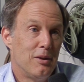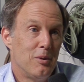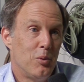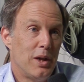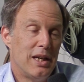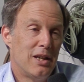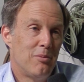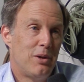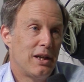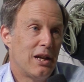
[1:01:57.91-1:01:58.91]
we didn't
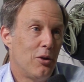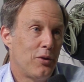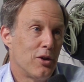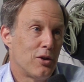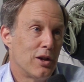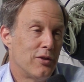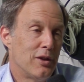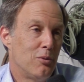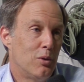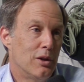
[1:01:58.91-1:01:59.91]
pick healthcare because
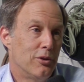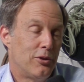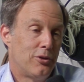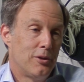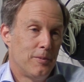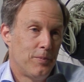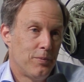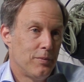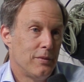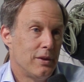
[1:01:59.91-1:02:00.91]
it was
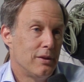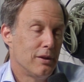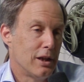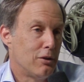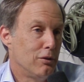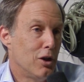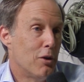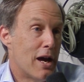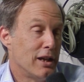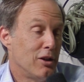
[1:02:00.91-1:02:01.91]
like
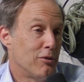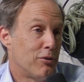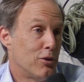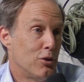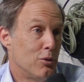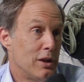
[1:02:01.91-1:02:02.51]
low-hanging fruit,